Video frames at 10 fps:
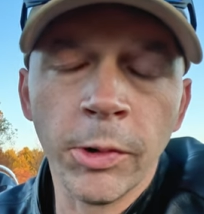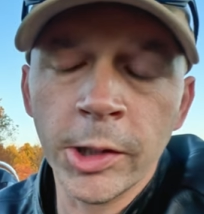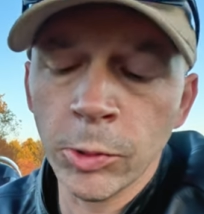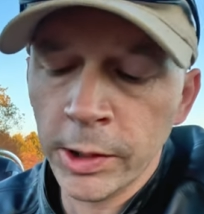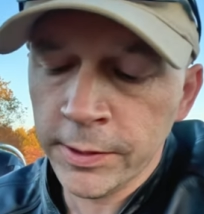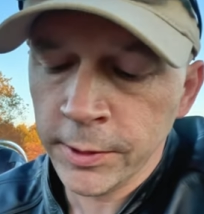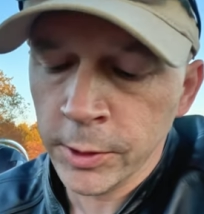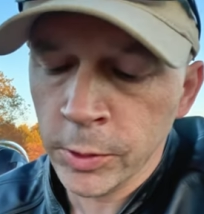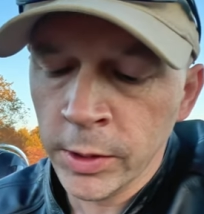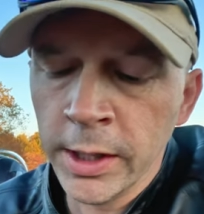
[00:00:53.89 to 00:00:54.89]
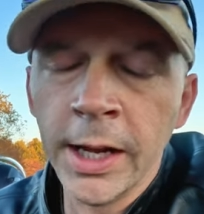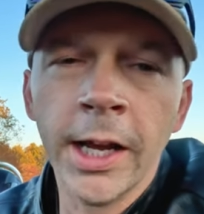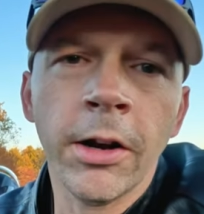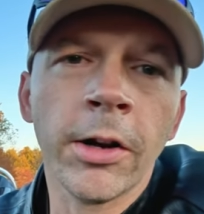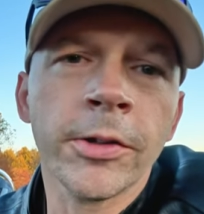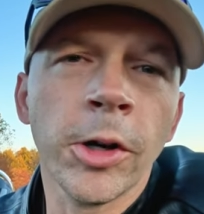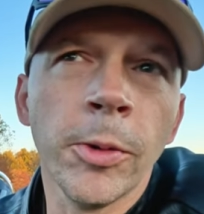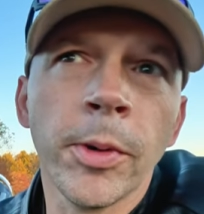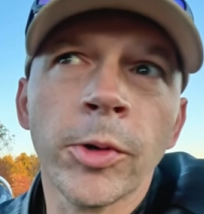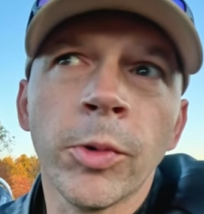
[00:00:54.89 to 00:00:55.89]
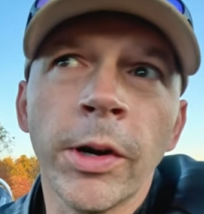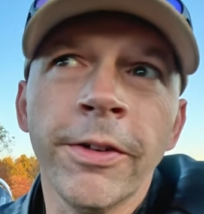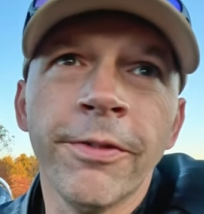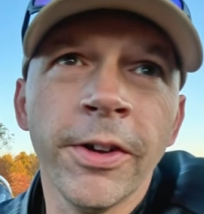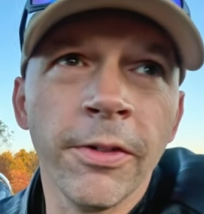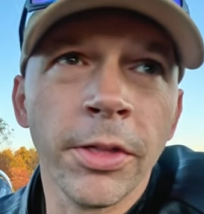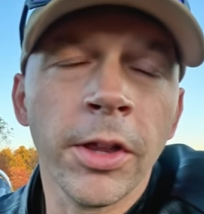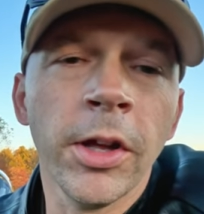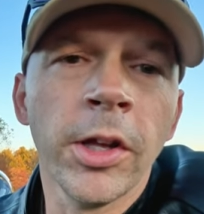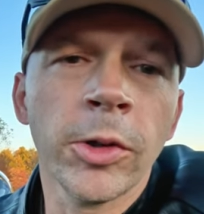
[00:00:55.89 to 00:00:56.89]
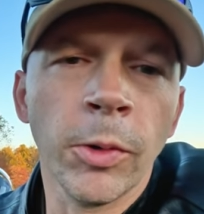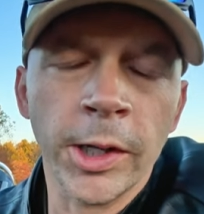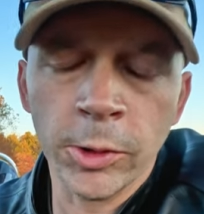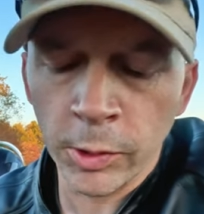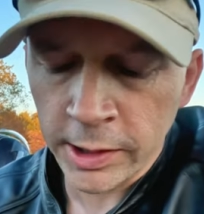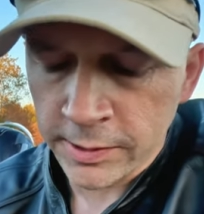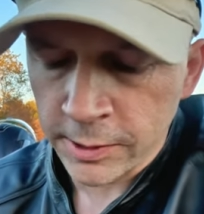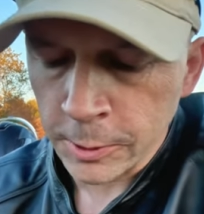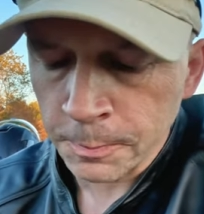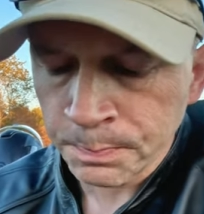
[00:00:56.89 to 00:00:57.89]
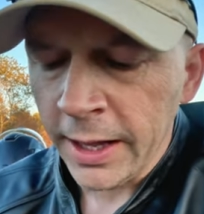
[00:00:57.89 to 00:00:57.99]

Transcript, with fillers: 2022 and October 25th, 2022.